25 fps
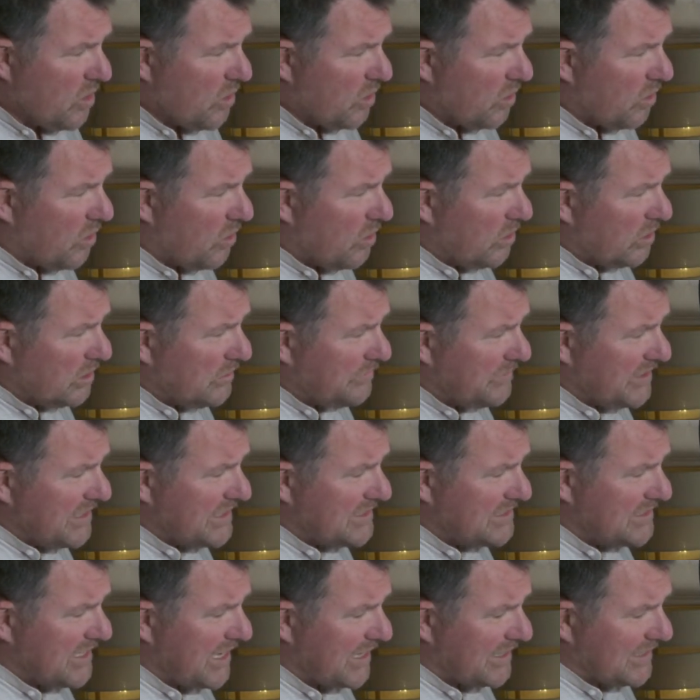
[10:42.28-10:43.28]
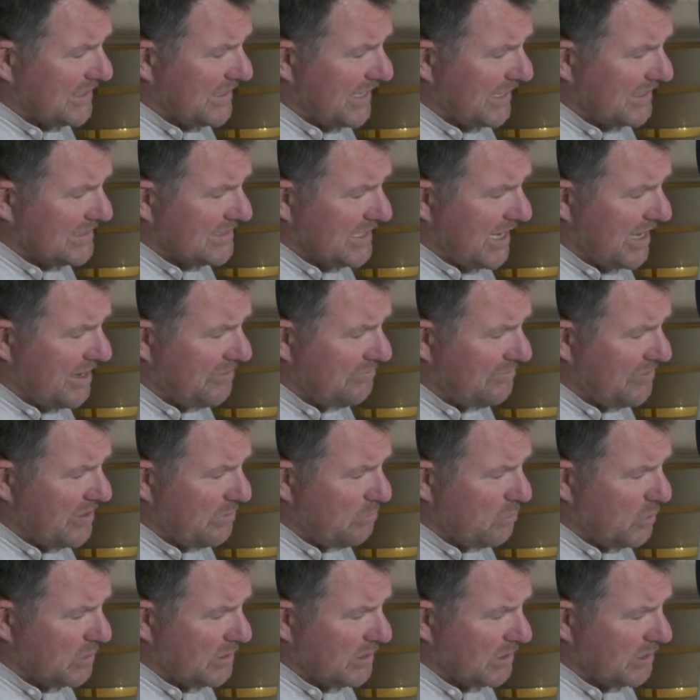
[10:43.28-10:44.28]
All of these techniques, every
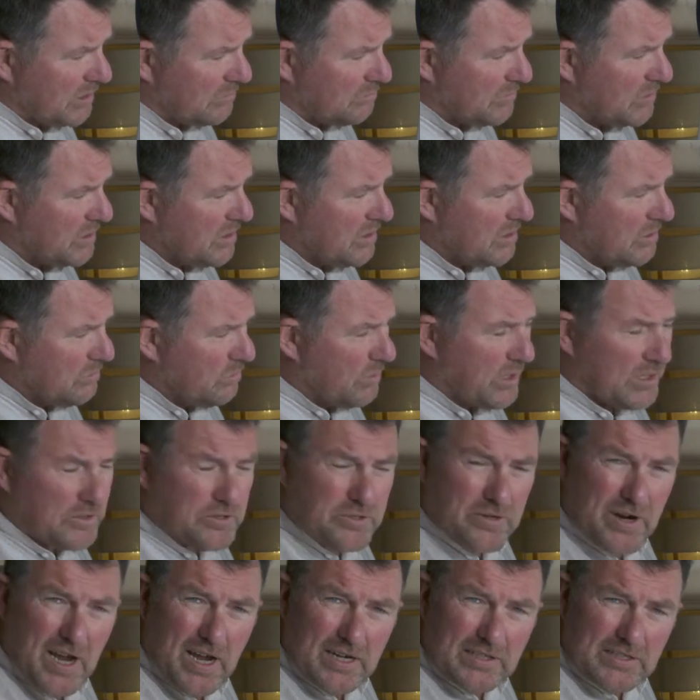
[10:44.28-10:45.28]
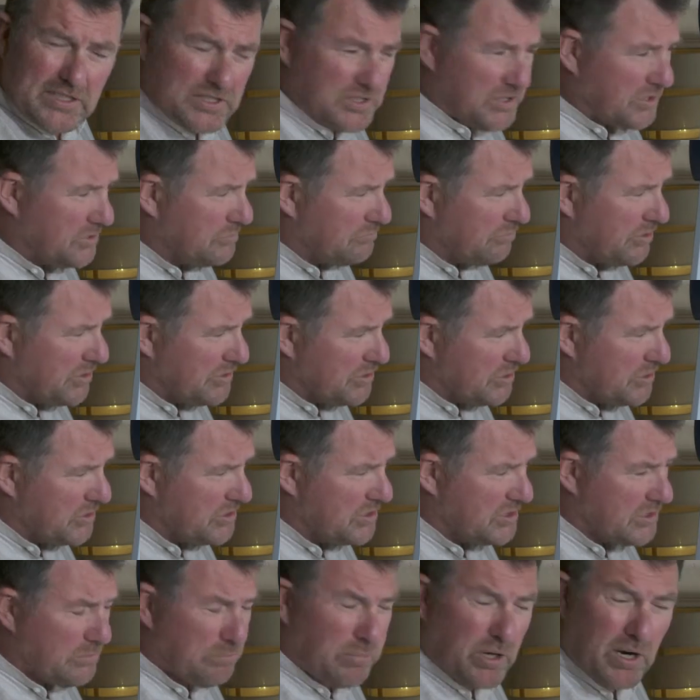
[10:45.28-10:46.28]
one of them, we're trying to just
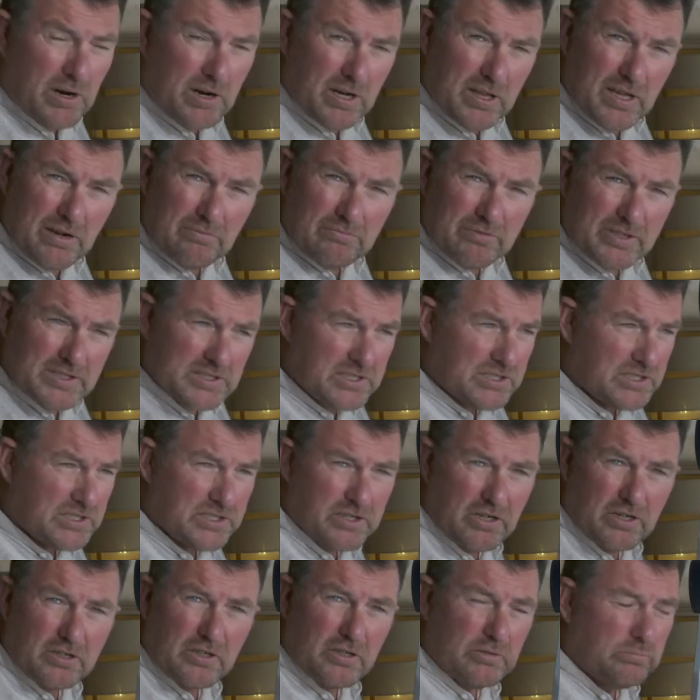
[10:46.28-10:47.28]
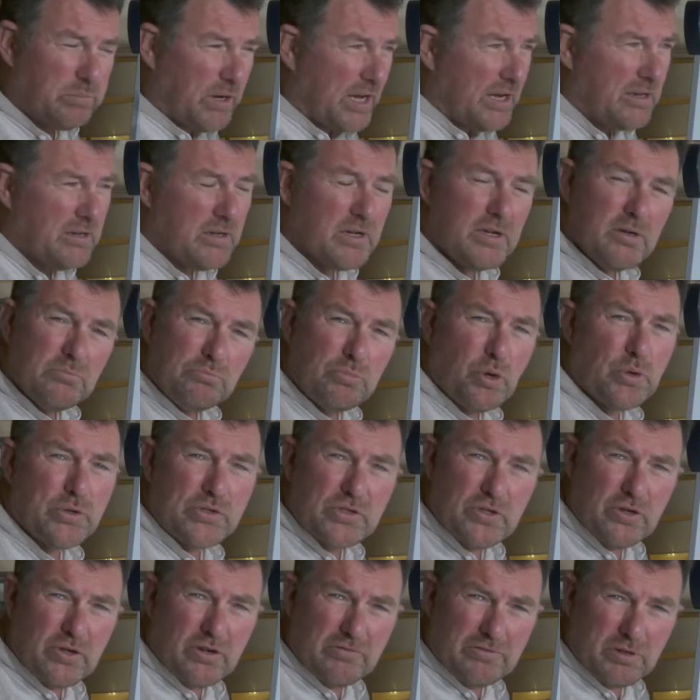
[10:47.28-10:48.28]
reduce the power of that vicious circle by
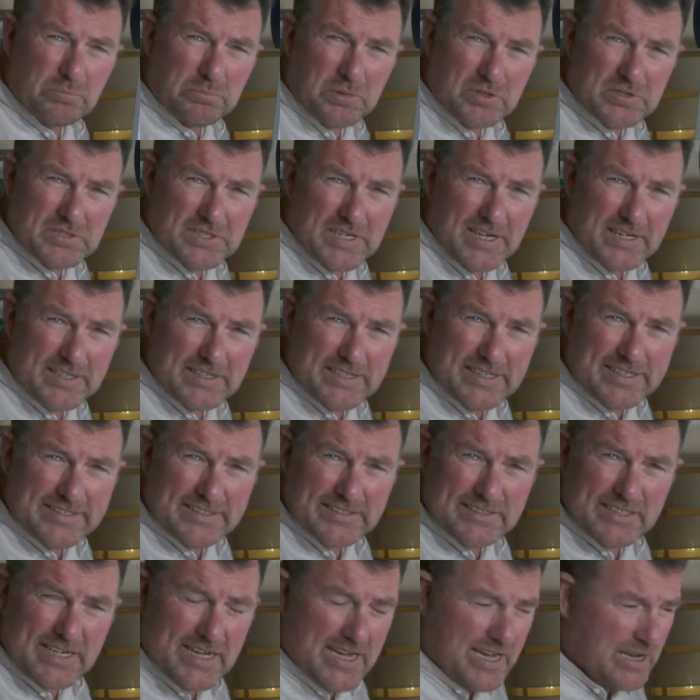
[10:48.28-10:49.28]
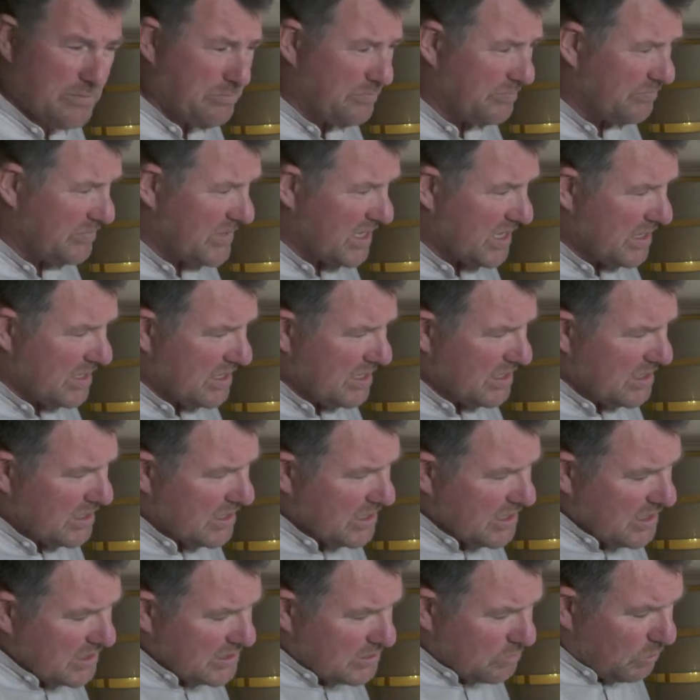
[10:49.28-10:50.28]
0.2% each time.
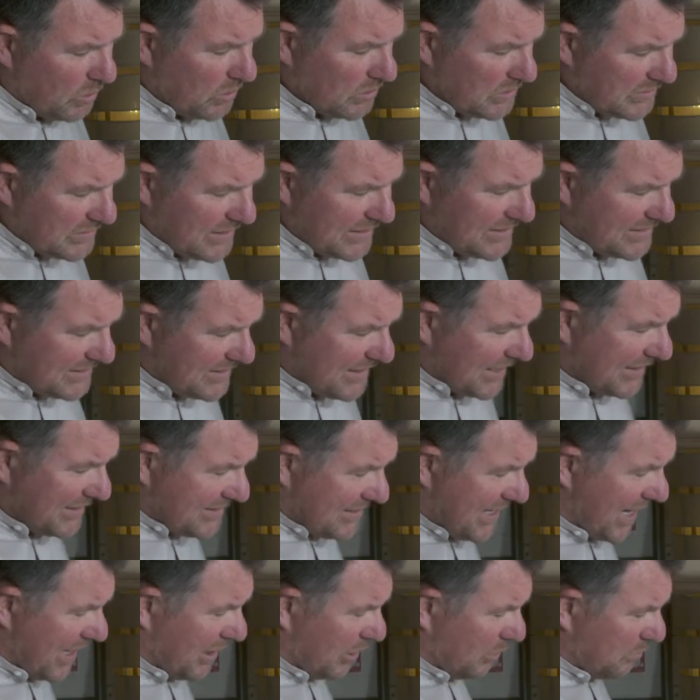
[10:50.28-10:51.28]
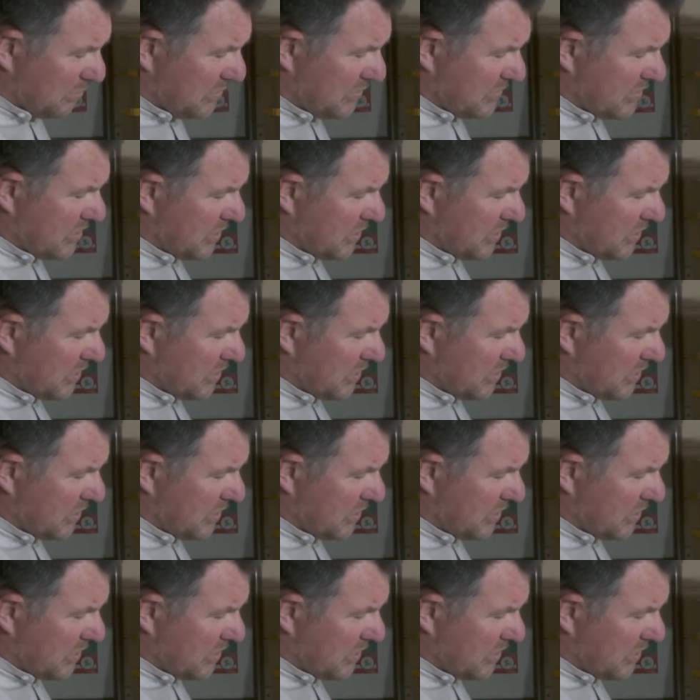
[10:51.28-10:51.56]
So all of these things help.